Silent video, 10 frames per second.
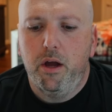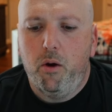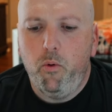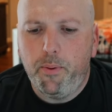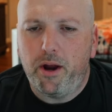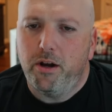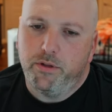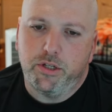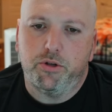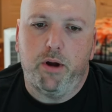We're pairing it with the
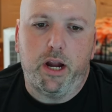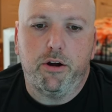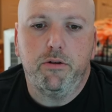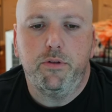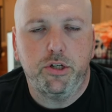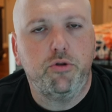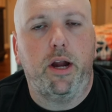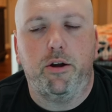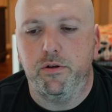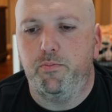Striker. The
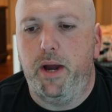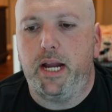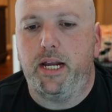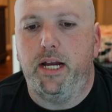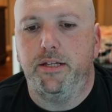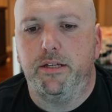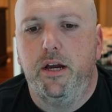Striker's back, guys.